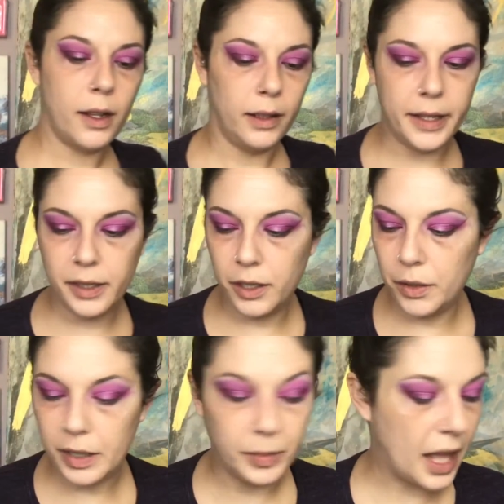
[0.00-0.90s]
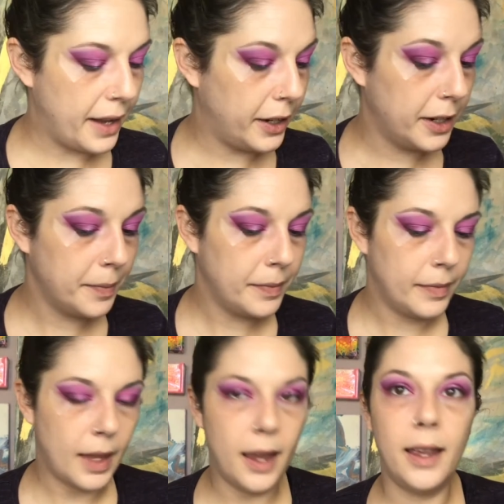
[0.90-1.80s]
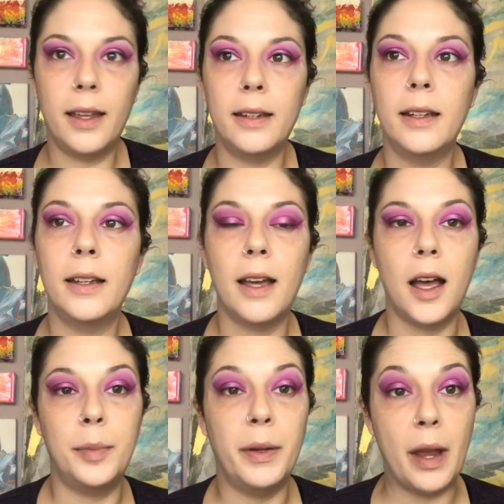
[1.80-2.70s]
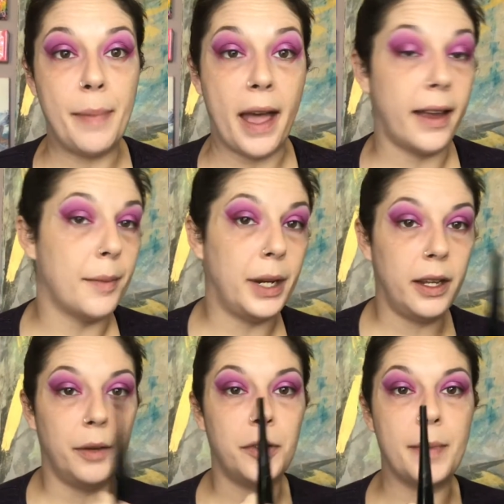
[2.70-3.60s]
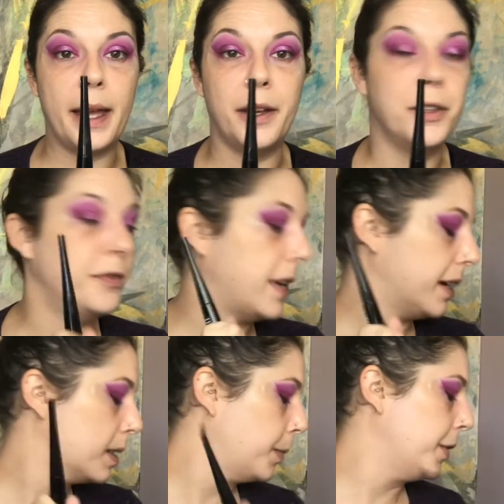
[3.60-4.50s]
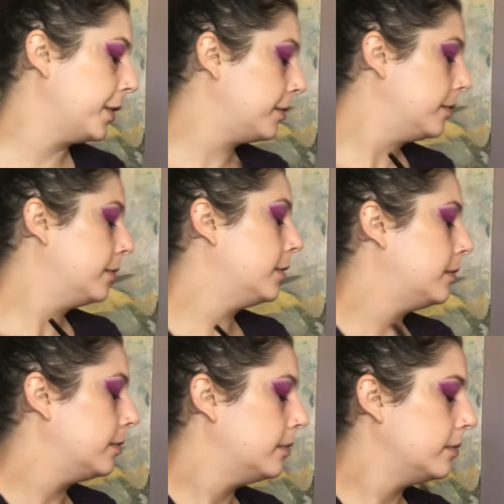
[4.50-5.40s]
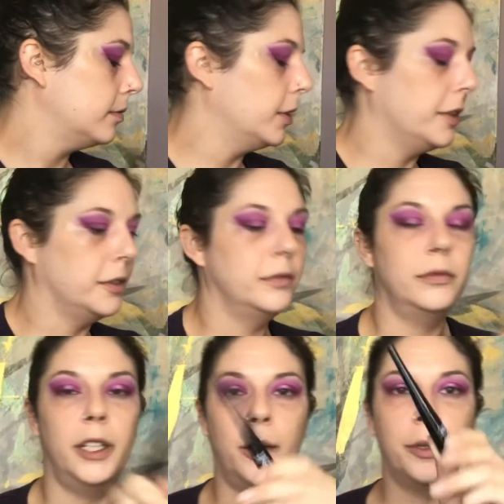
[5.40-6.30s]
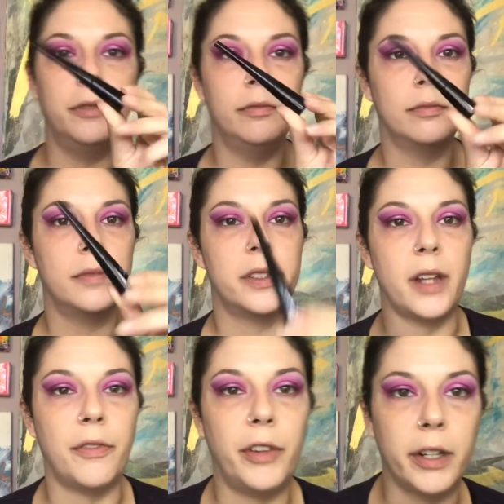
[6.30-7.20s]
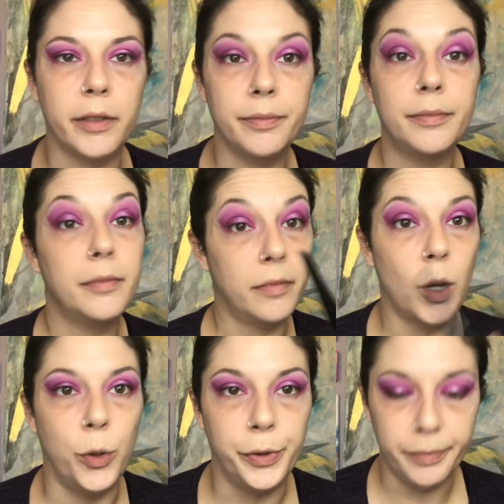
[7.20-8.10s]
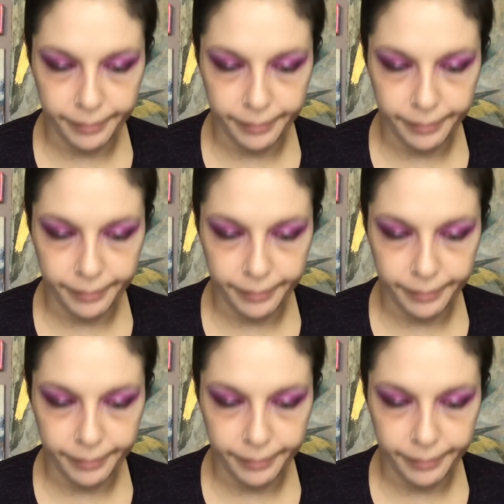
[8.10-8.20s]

let's do some liner, and I'll be right back. I'm going to hit it with my e.l.f. Expert little liquid stuff here. Hold.